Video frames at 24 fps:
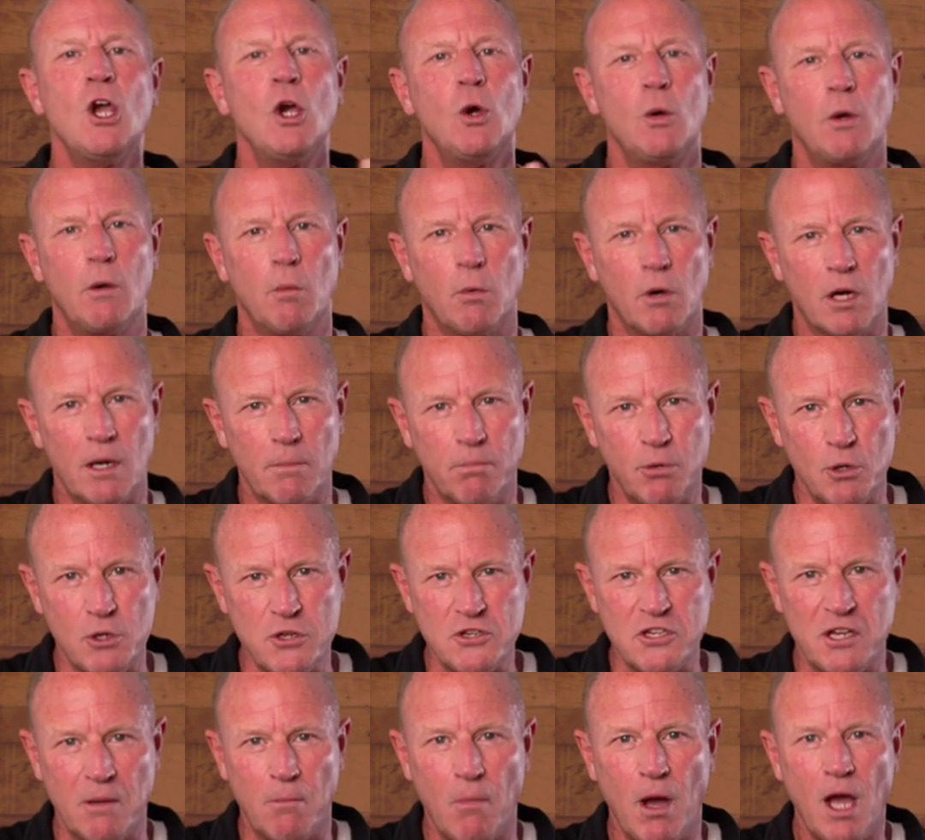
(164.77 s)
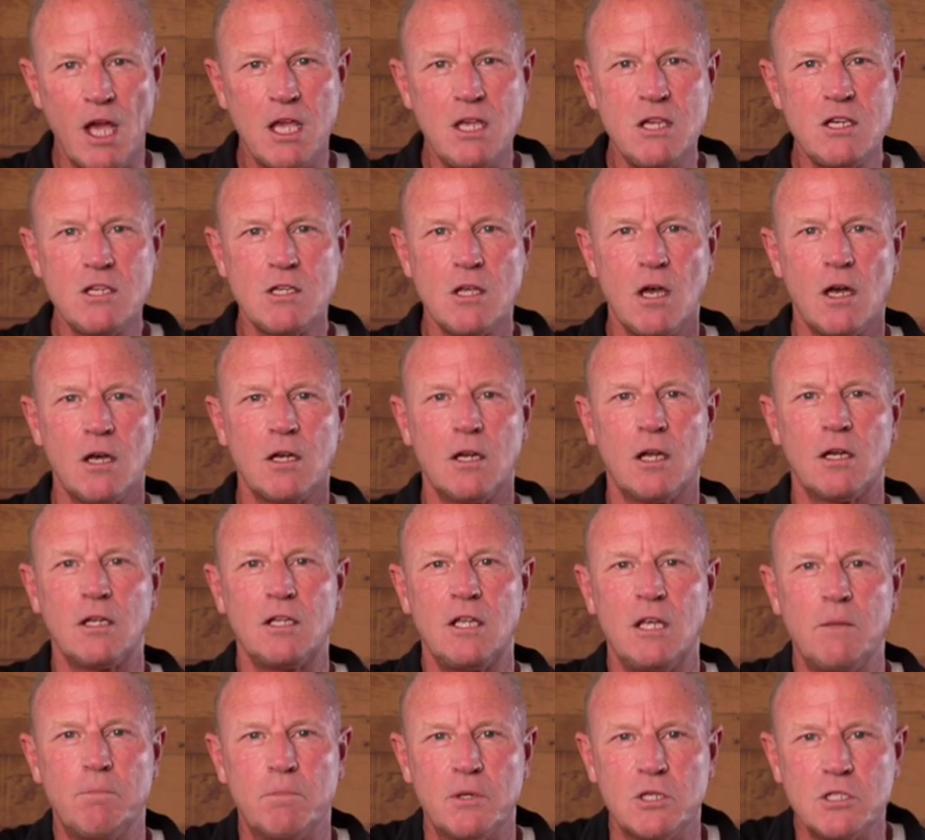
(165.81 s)
we want to put some ice on it,
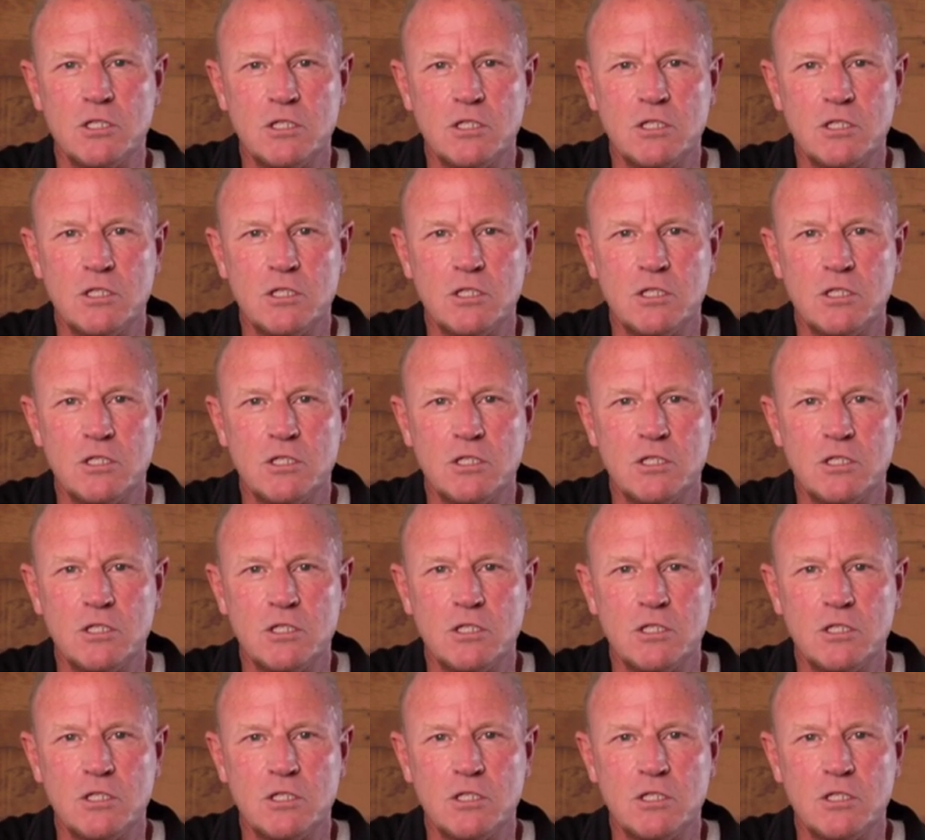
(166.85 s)
keep it